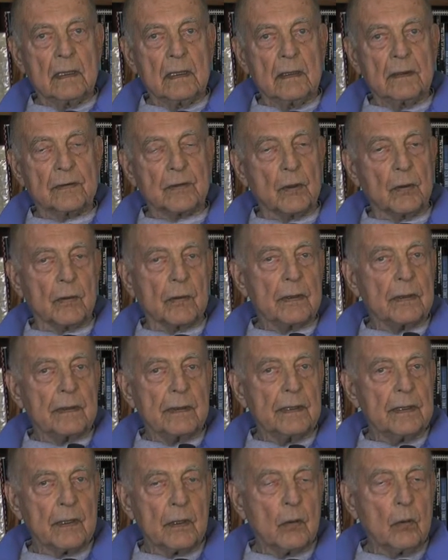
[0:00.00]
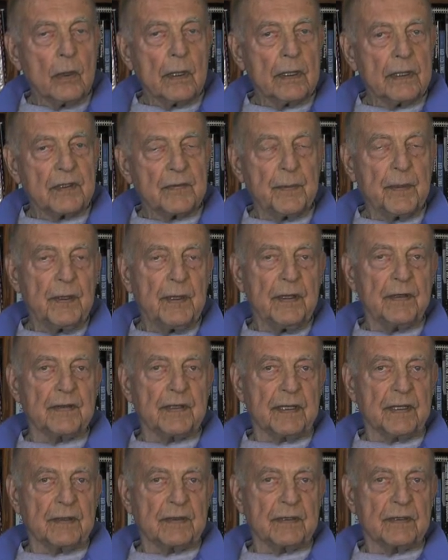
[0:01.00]
So you don't want to experience
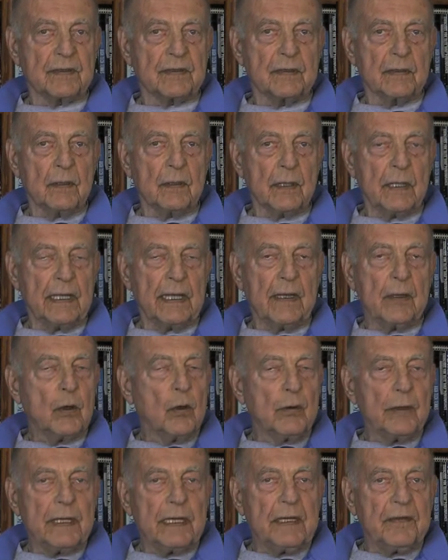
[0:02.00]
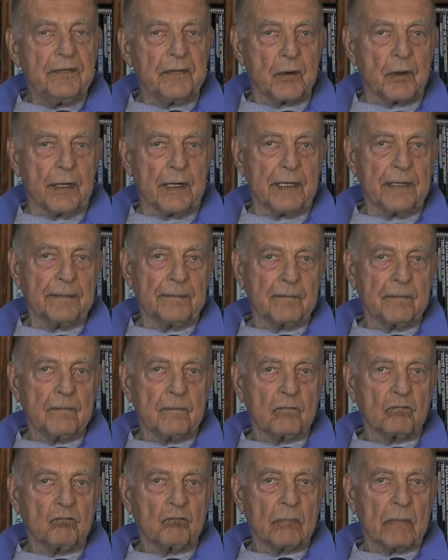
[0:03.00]
this. It's no need for it.
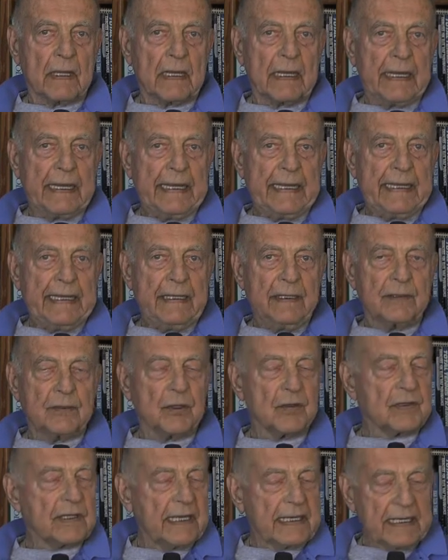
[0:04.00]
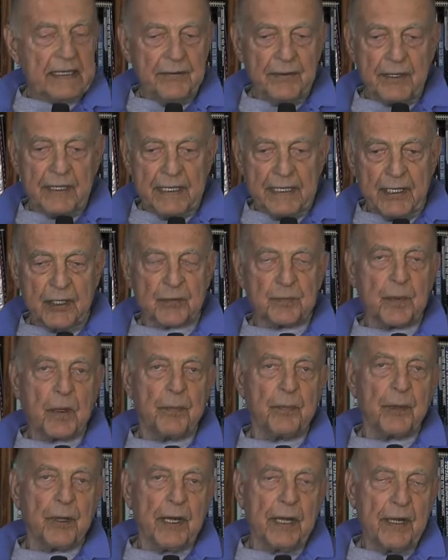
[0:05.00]
Just like everything else,
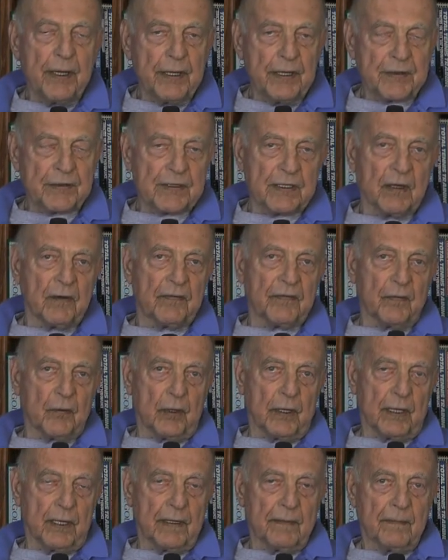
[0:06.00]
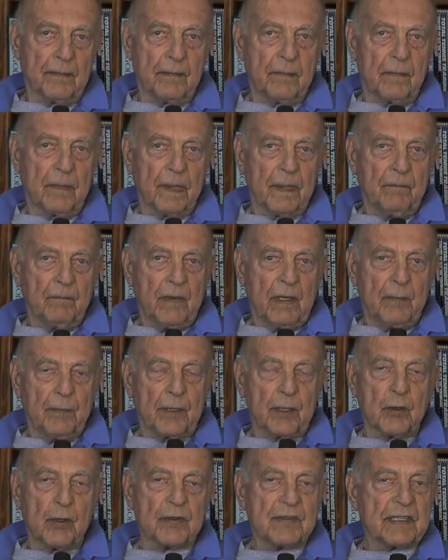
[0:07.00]
prepare yourself for it.
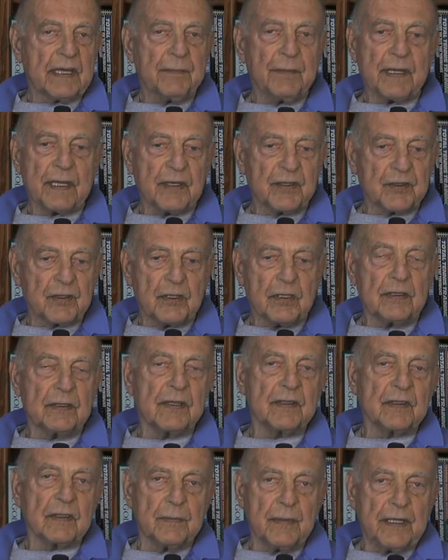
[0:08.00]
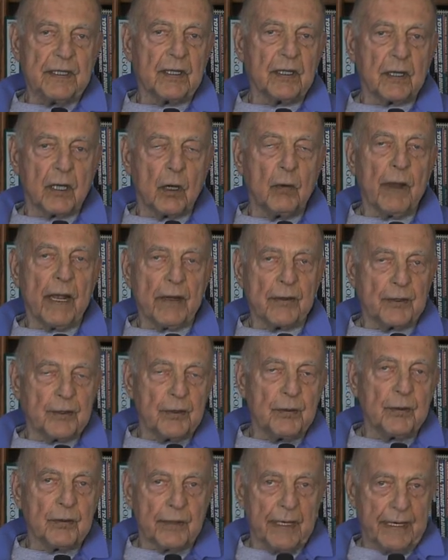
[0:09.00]
Because something is good doesn't mean you can go out and
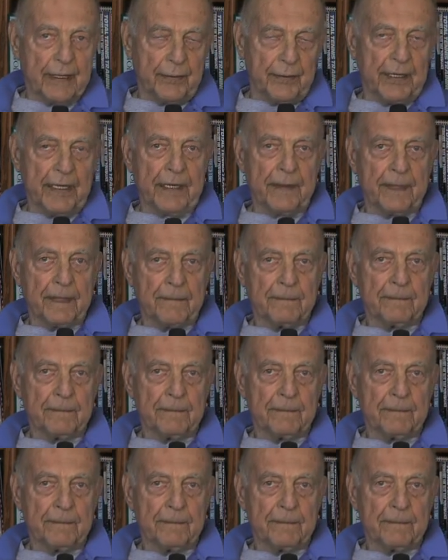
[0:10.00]
do it right away.